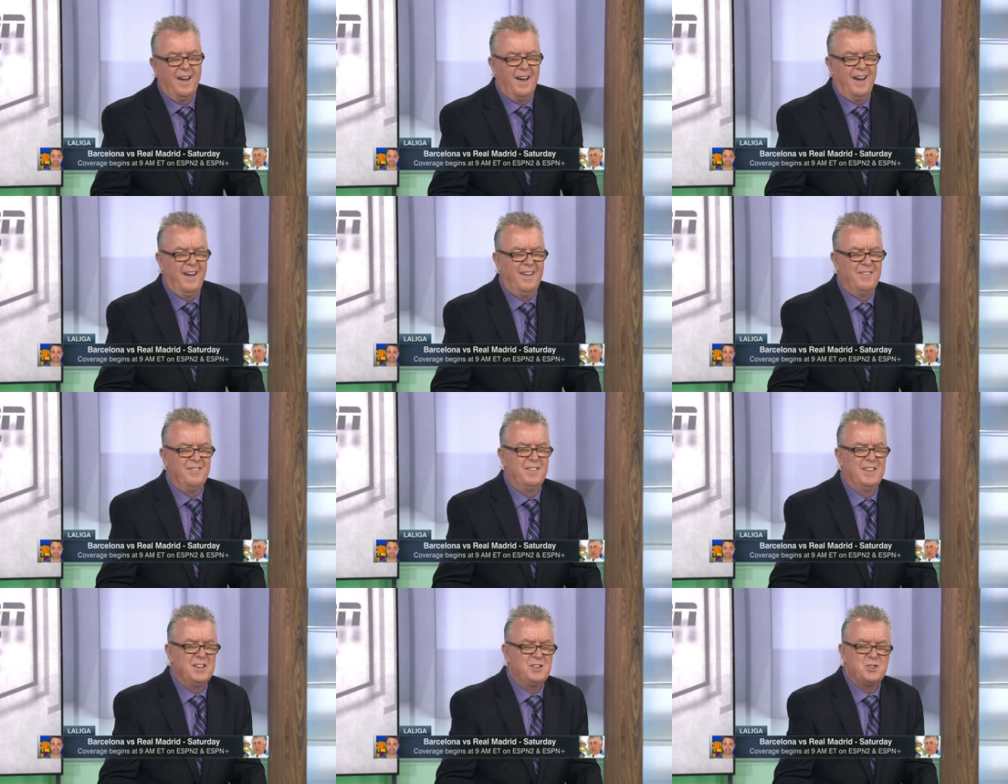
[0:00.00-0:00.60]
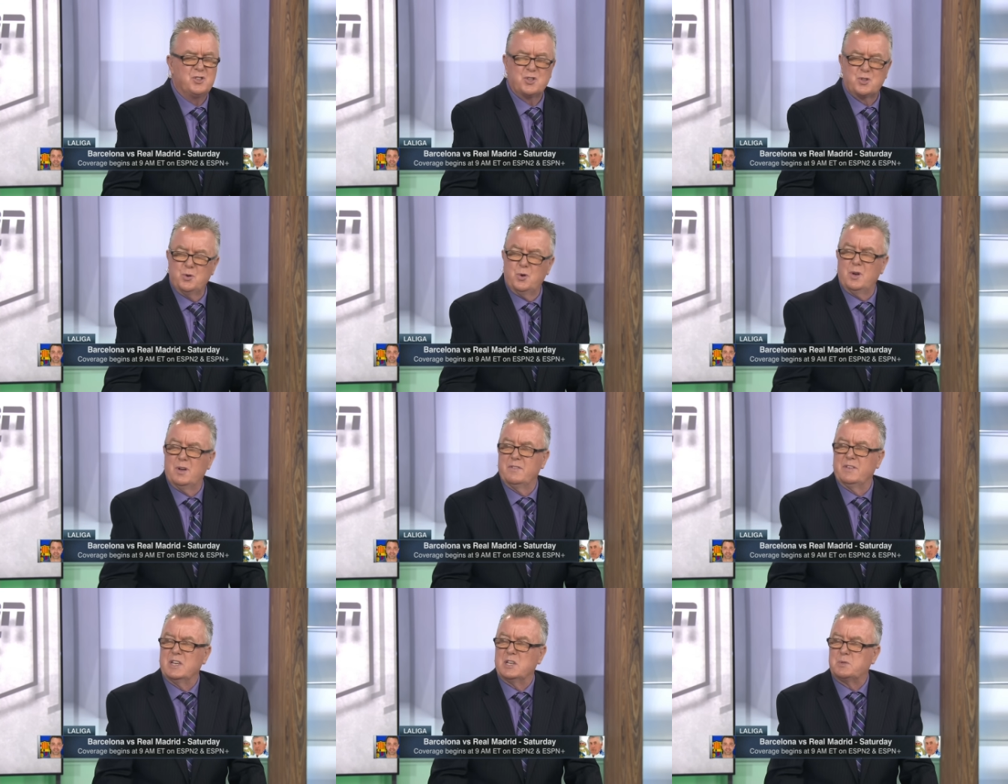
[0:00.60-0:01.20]
and they just don't
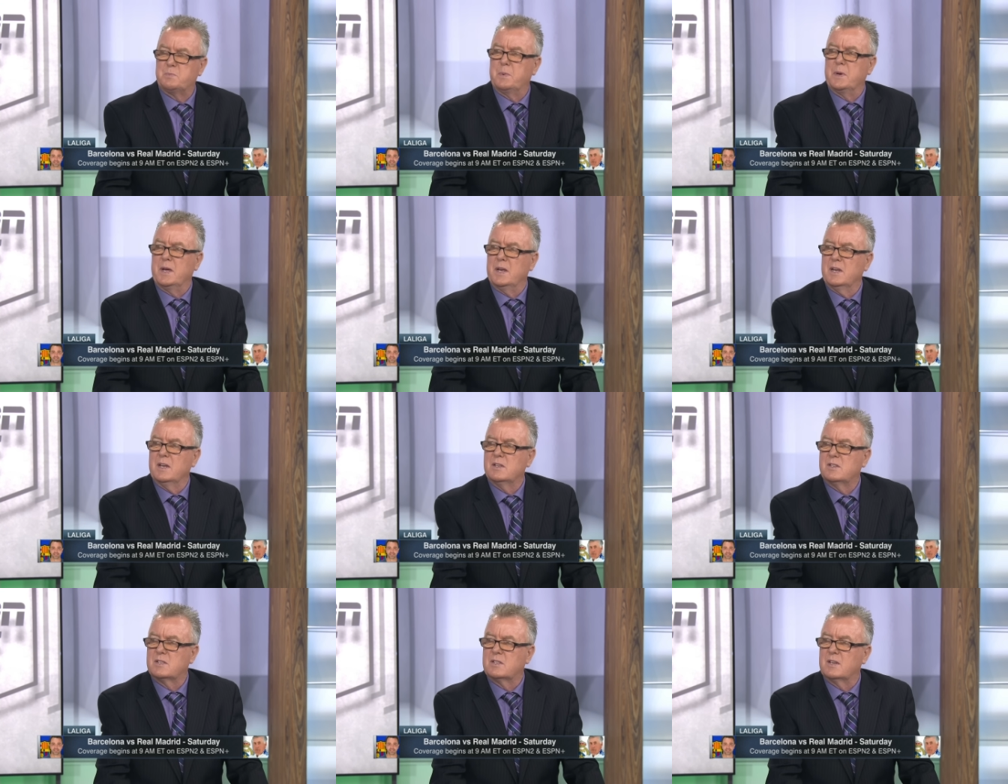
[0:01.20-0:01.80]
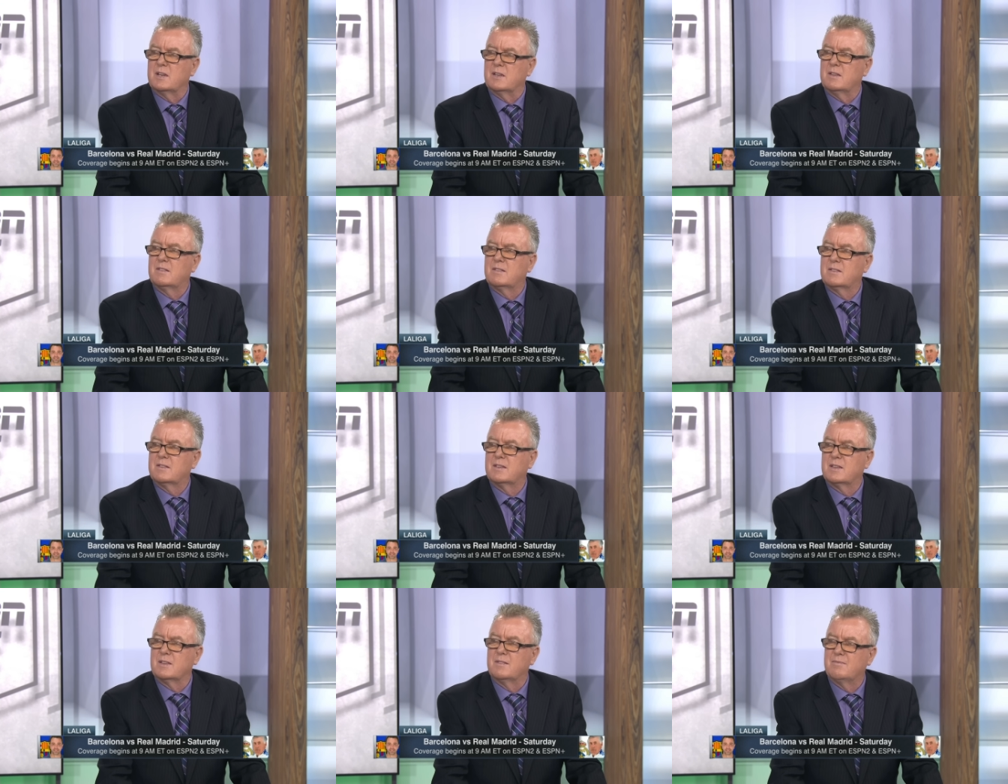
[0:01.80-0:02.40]
have the experience
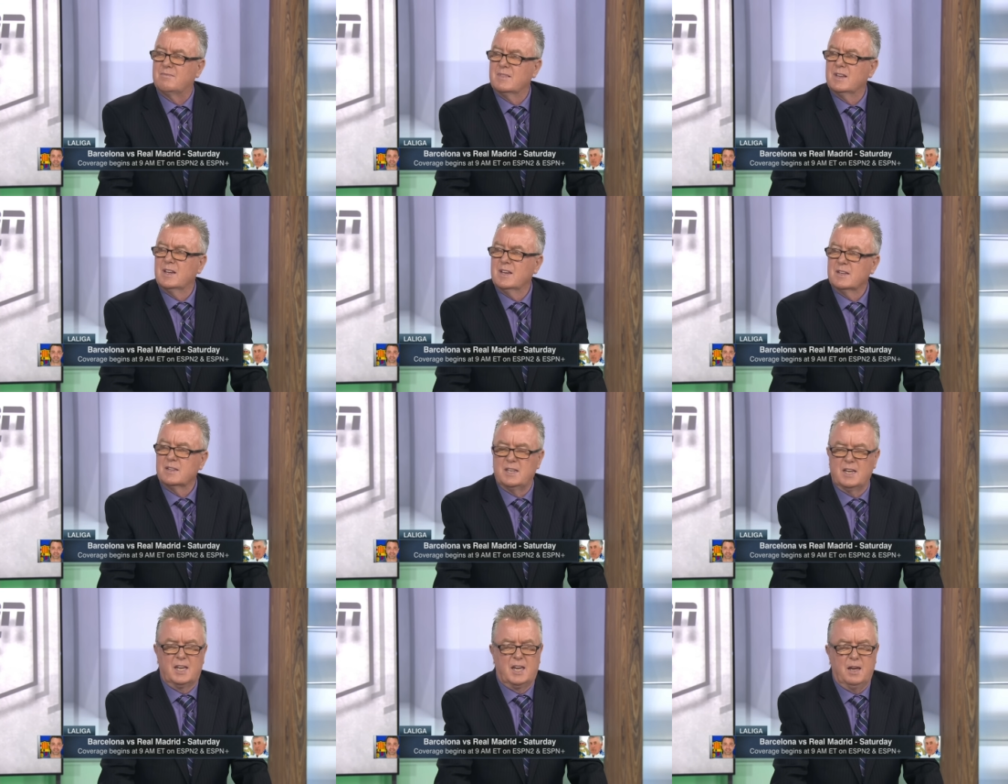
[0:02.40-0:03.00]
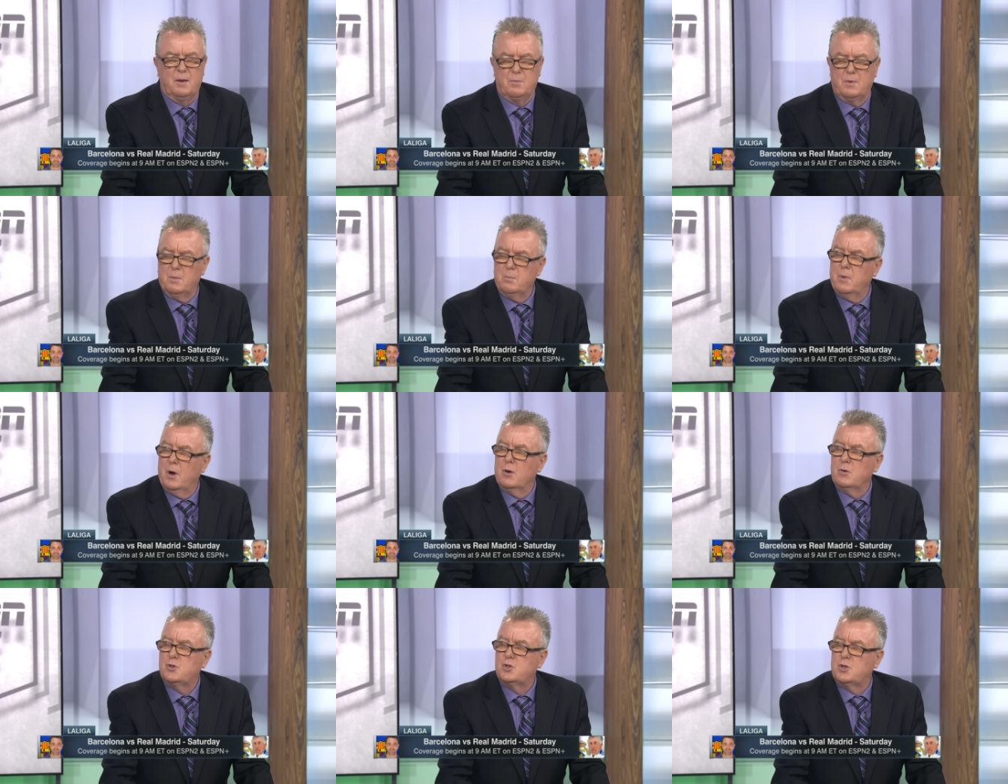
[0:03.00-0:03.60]
to keep their
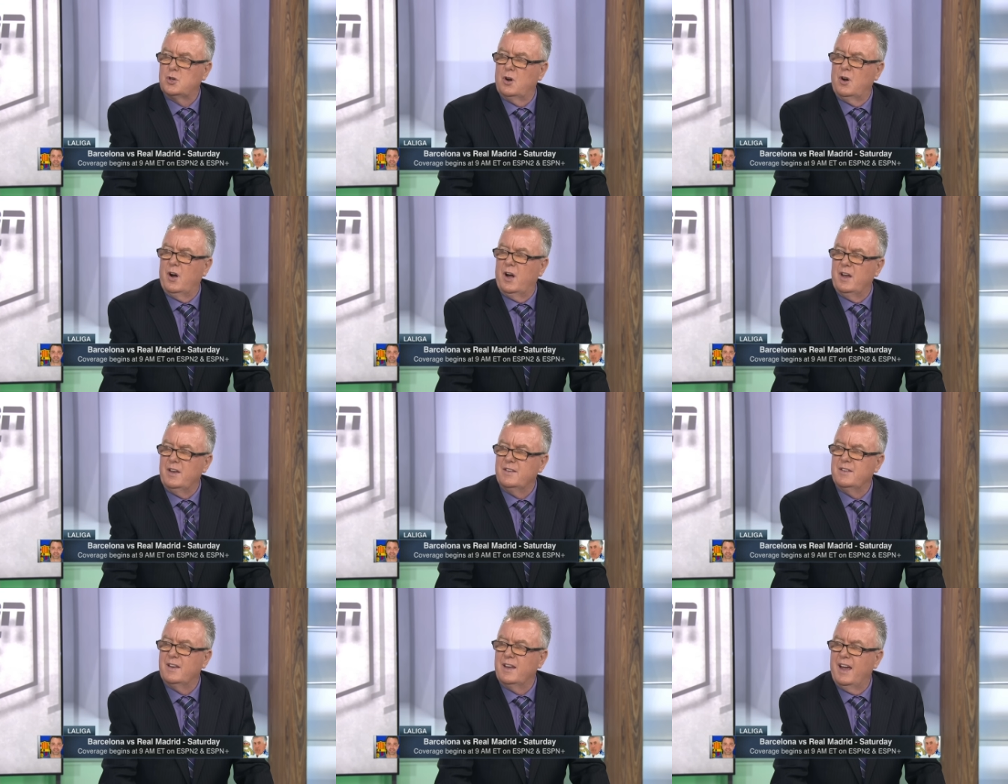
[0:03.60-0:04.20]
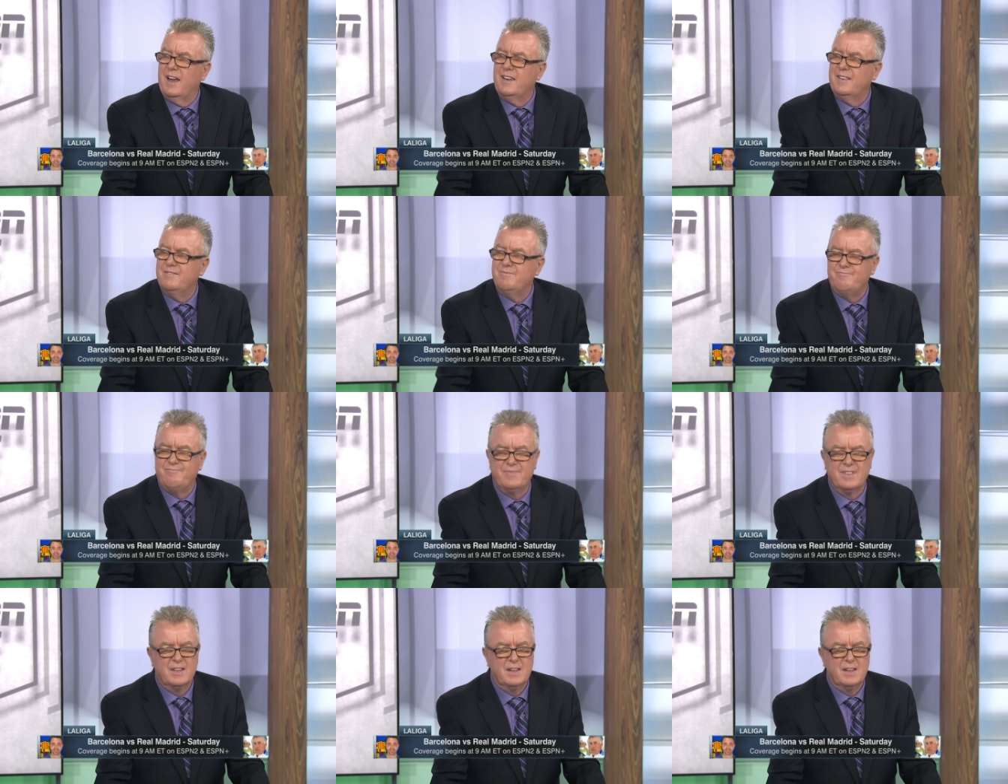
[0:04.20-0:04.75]
mouth shut and